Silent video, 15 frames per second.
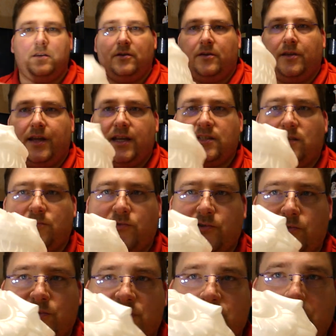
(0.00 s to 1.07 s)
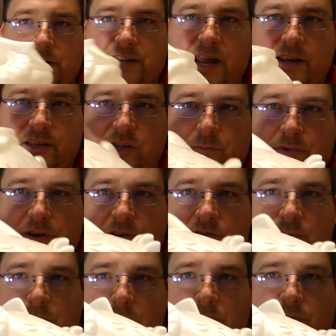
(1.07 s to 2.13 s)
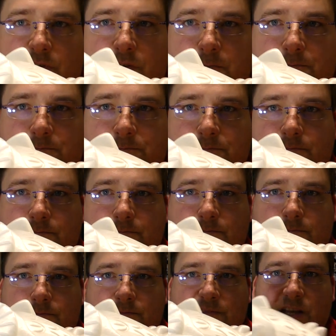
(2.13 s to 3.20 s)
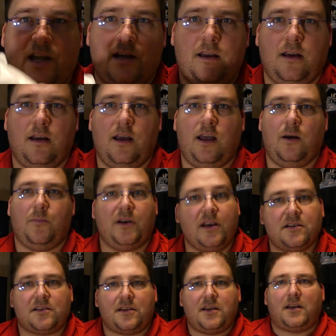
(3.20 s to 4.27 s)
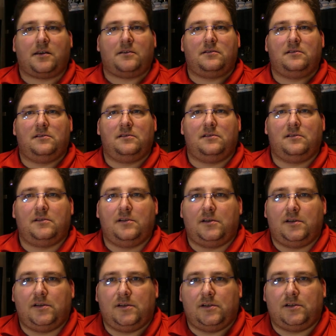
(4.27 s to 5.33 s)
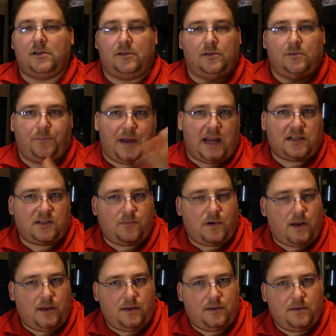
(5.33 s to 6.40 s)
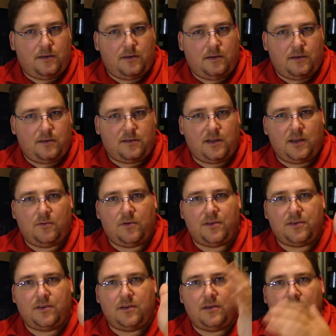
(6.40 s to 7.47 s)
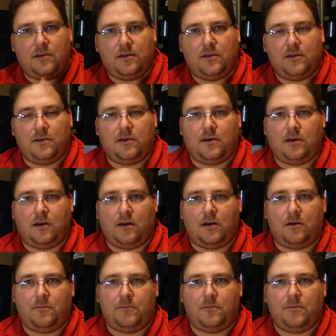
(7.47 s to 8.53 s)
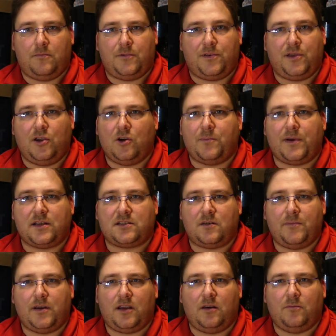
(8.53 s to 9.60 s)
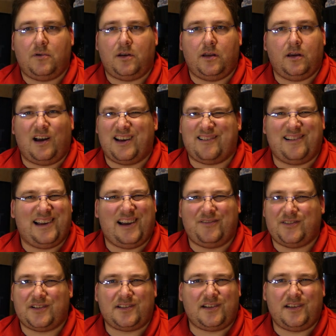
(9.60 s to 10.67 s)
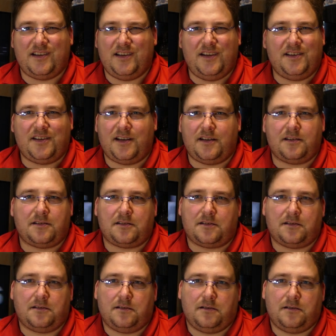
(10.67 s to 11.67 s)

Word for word: you can get some truly spectacular prints from that printer. Okay, but here's the thing. Uh, back to my thing with the um, with GearBest and making money. I don't have to sell you E10s.